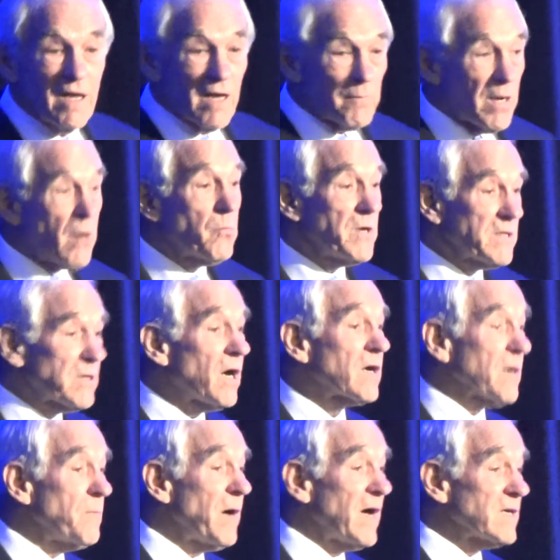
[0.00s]
but we talk
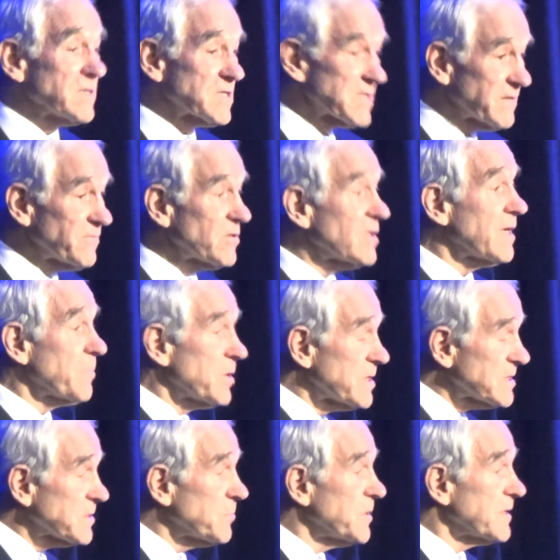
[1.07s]
about civil
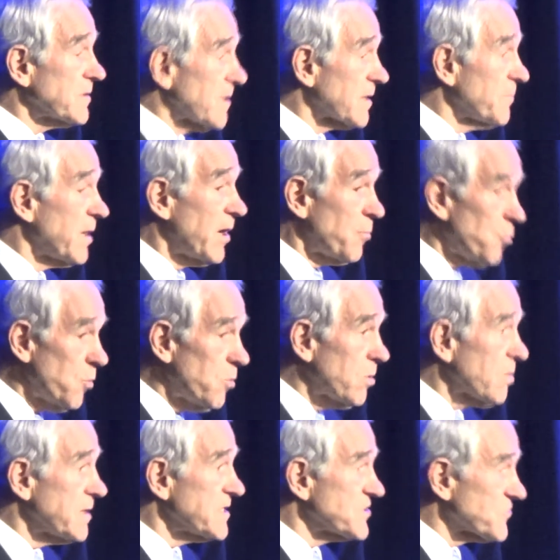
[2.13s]
liberties and we talk about
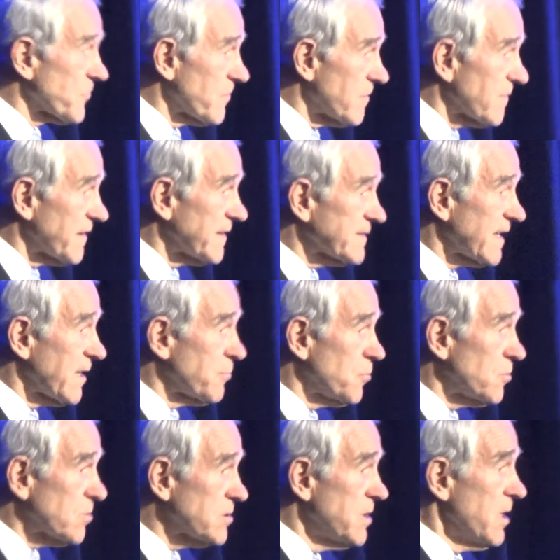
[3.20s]
war. He's strong
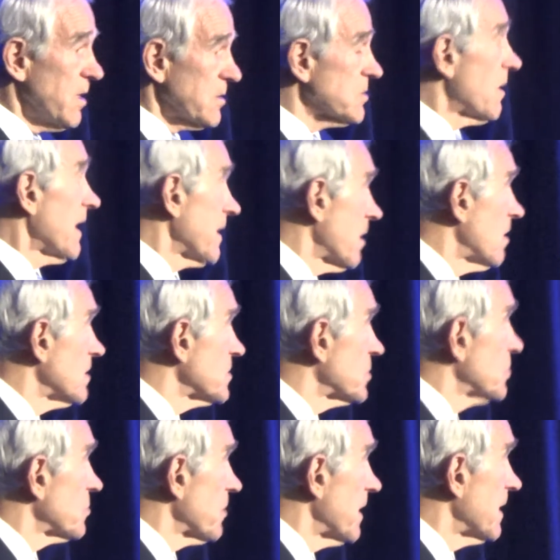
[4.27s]
anti-war. So I
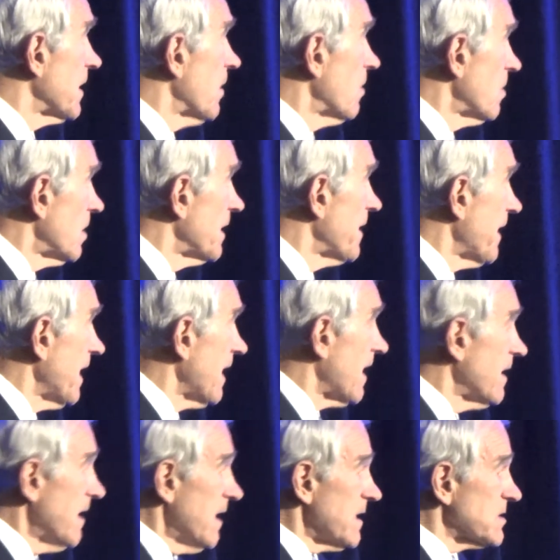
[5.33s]
concentrate on
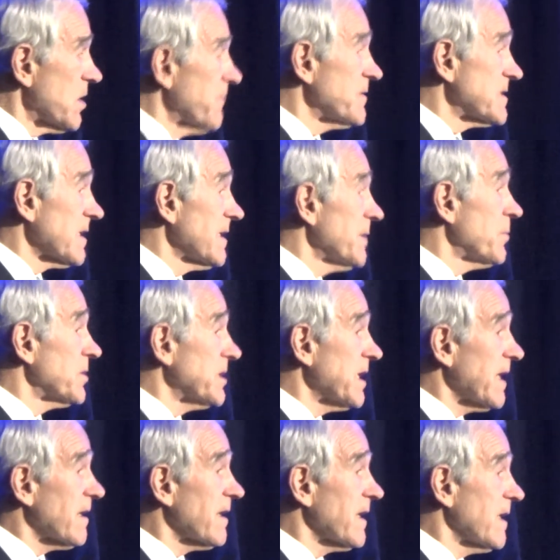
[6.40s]
that. So if it's a
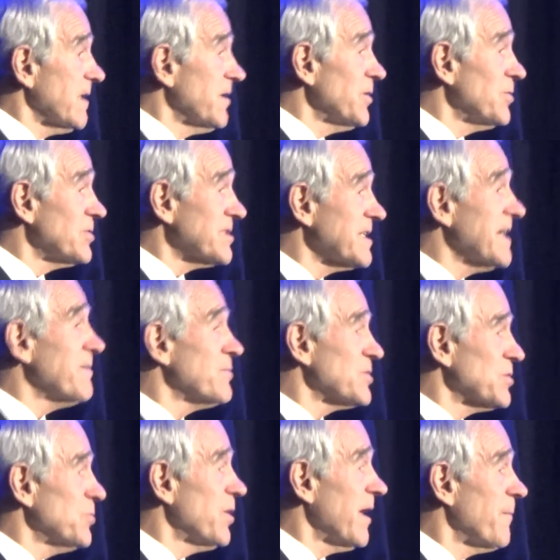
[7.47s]
libertarian who seems
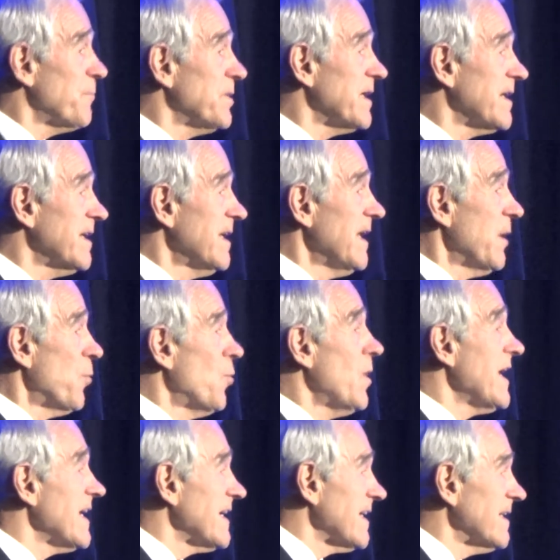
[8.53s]
to have been
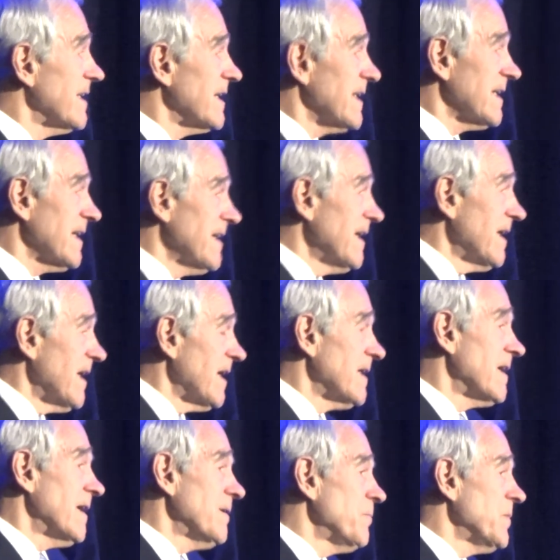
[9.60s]
weakening,
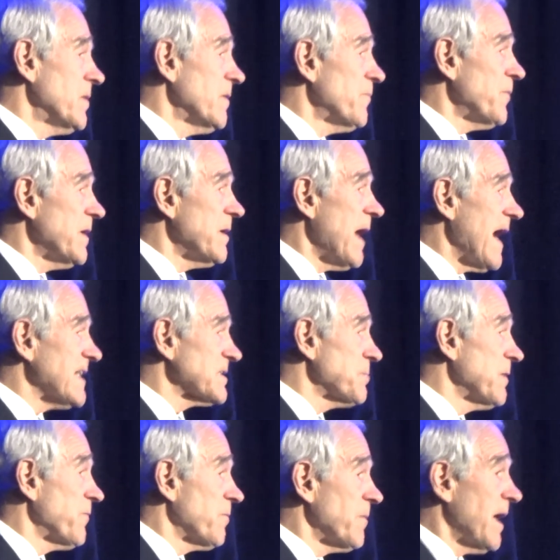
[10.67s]
uh, um, if he asked
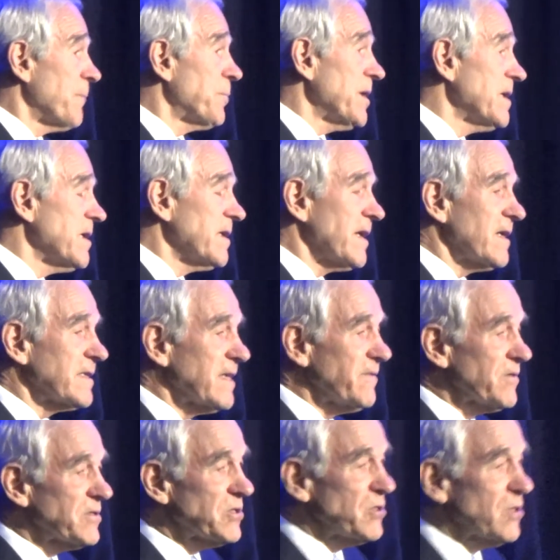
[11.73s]
me for my opinion, I'd give
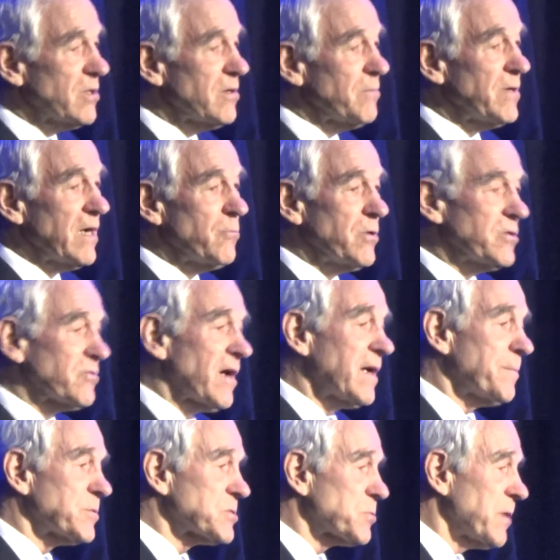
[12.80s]
it to him. I would try
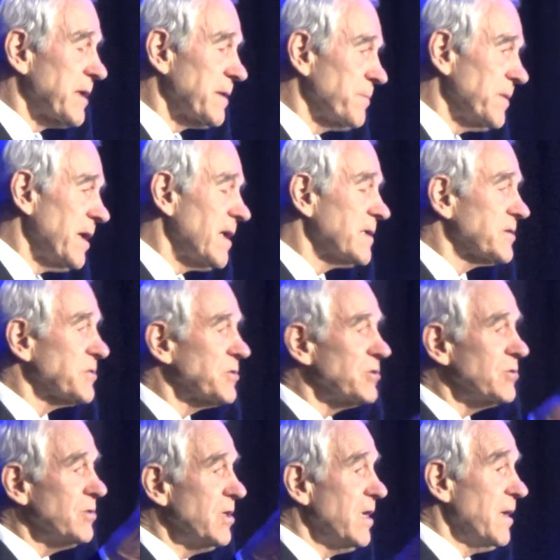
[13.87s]
to persuade him not
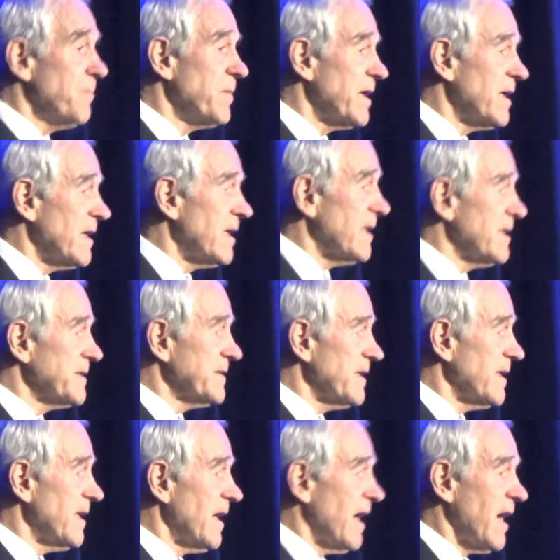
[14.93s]
to, but
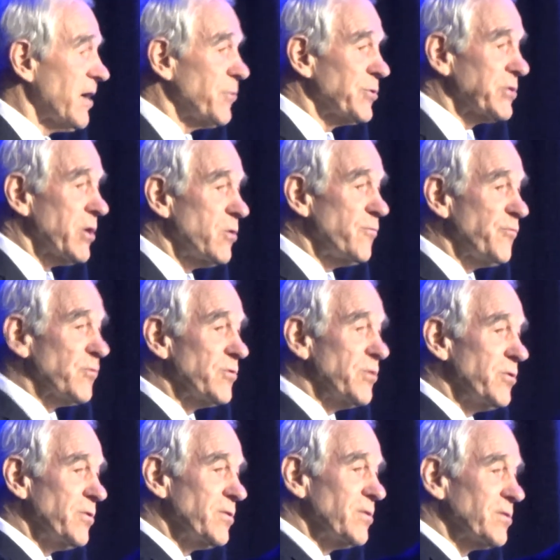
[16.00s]
uh, I would go
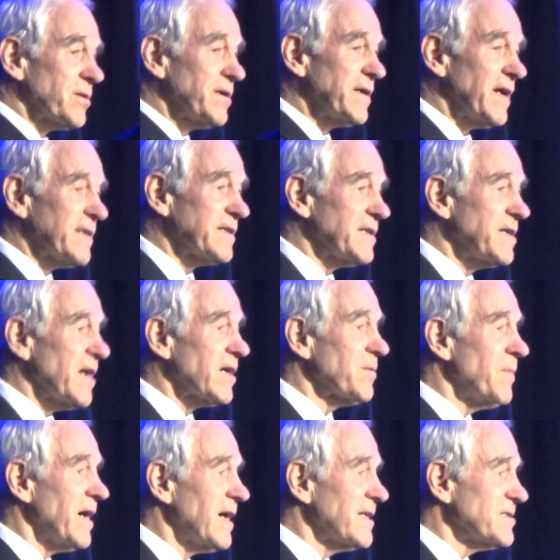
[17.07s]
for looking at the young
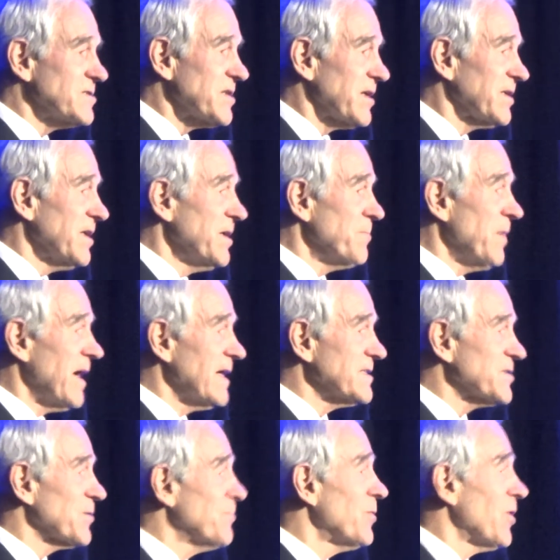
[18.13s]
minds that
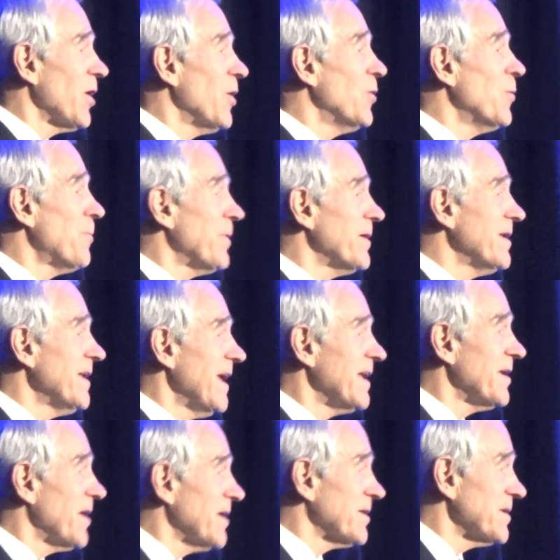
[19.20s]
minds are more open
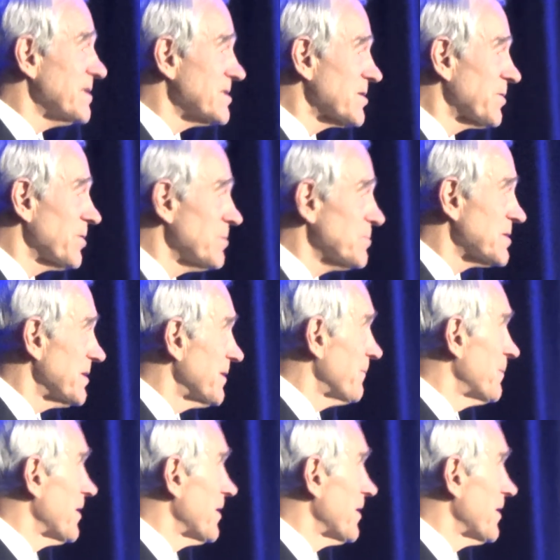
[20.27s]
and not these groups that have